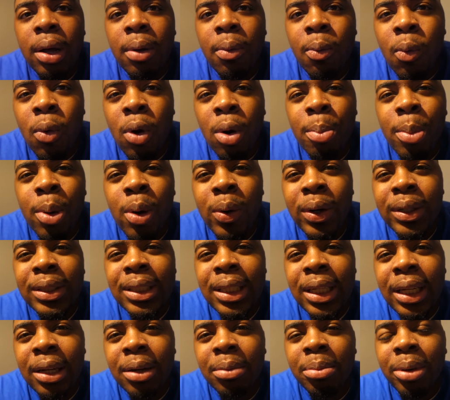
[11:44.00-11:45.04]
One more
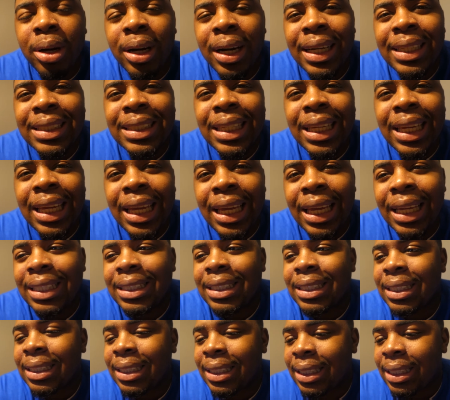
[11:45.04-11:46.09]
attempt, bro. That's
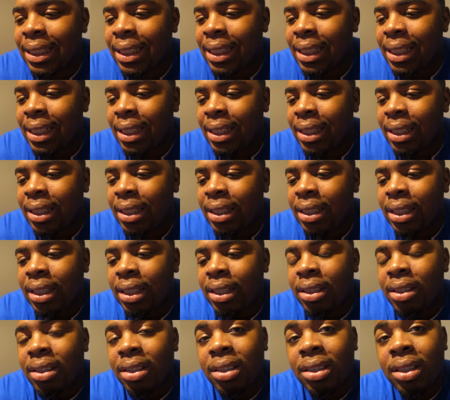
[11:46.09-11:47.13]
it.
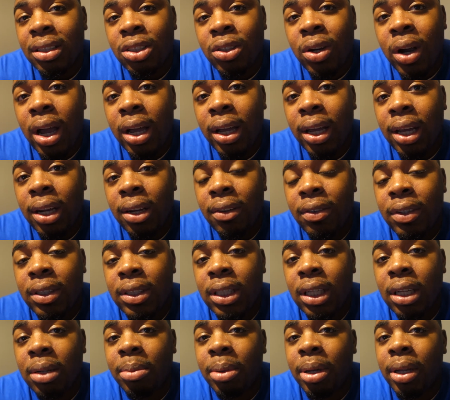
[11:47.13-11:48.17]
We'll try again in
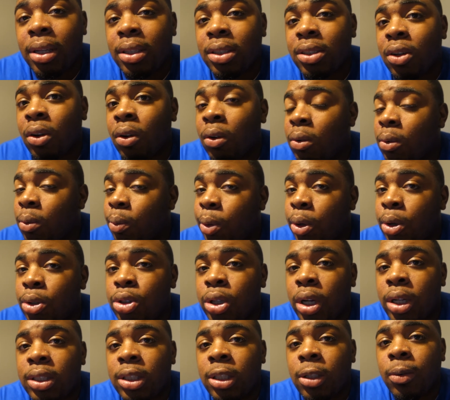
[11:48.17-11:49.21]
15 minutes. So we're gonna
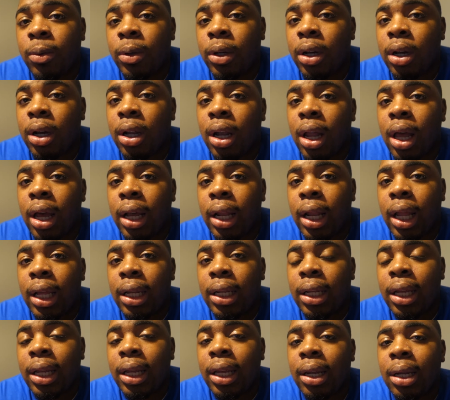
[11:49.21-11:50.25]
try to see if we can unlock it like
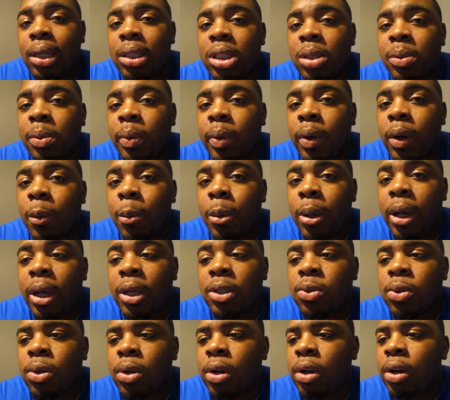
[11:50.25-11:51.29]
that. Get a temporary
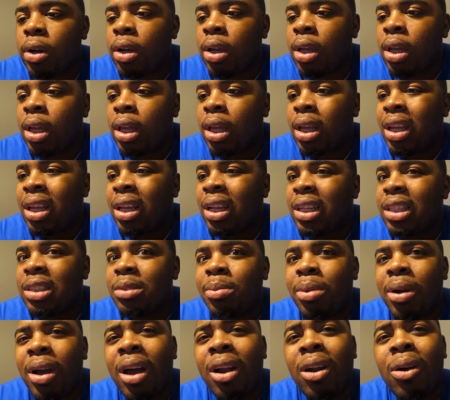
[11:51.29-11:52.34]
password. Cause
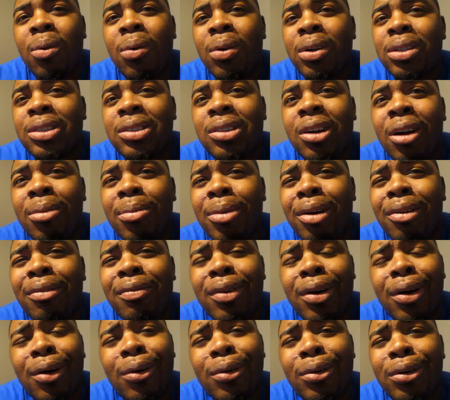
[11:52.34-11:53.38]
bro, I don't want to start my
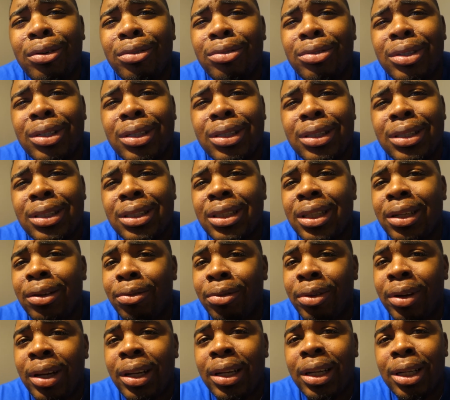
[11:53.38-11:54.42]
phone up because it
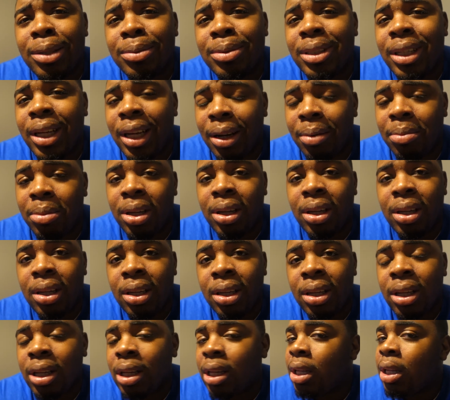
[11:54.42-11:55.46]
really upsetted me.
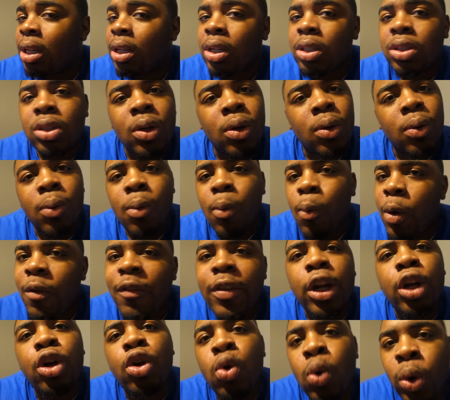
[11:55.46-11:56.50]
So we
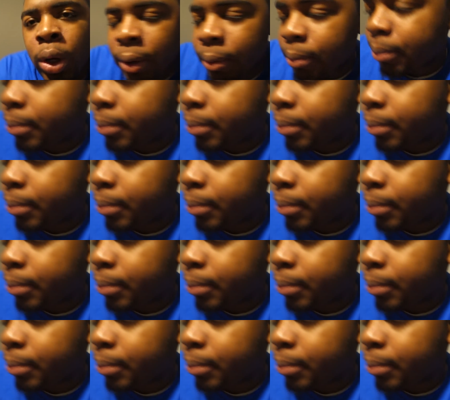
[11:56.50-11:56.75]
gonna do it.